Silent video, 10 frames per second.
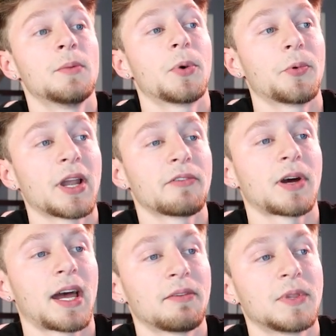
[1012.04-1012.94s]
but
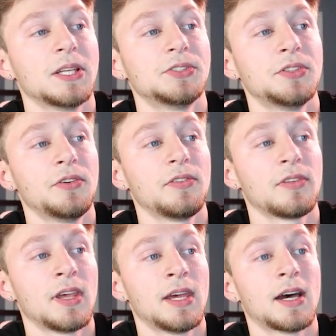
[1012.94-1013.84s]
whenever I have these
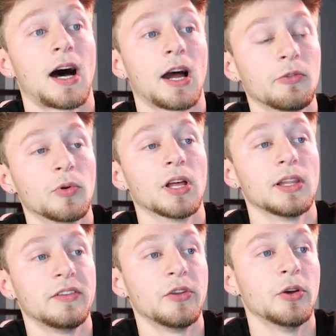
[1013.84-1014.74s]
shoes, I
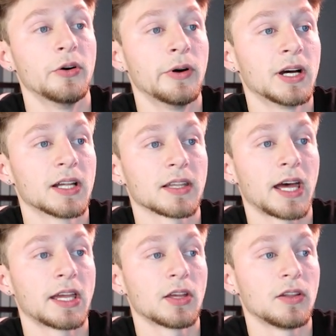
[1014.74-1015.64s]
really do
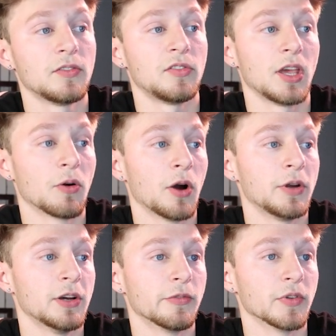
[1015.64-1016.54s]
like 0
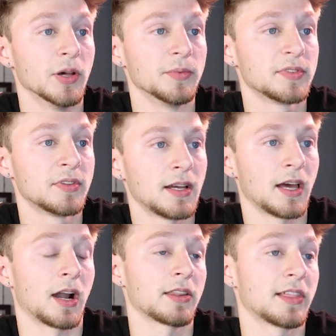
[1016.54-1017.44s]
heel flips,
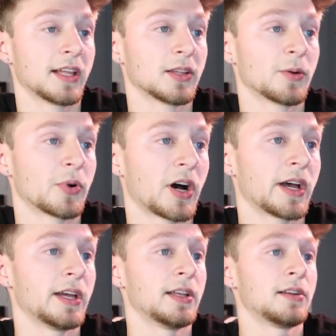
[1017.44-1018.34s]
and I think they're
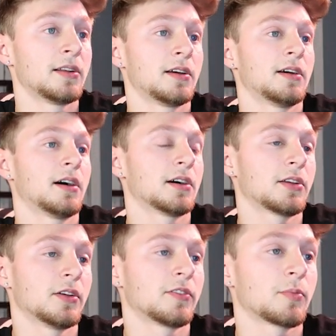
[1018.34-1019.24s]
probably in a
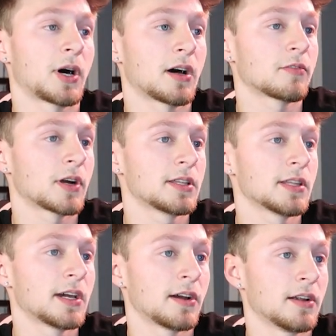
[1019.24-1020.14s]
good spot right
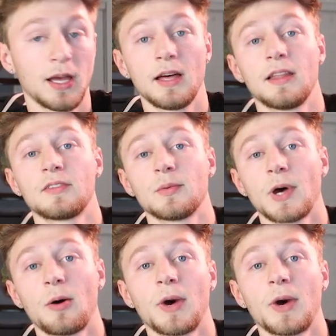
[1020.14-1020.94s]
there. Yeah, that's about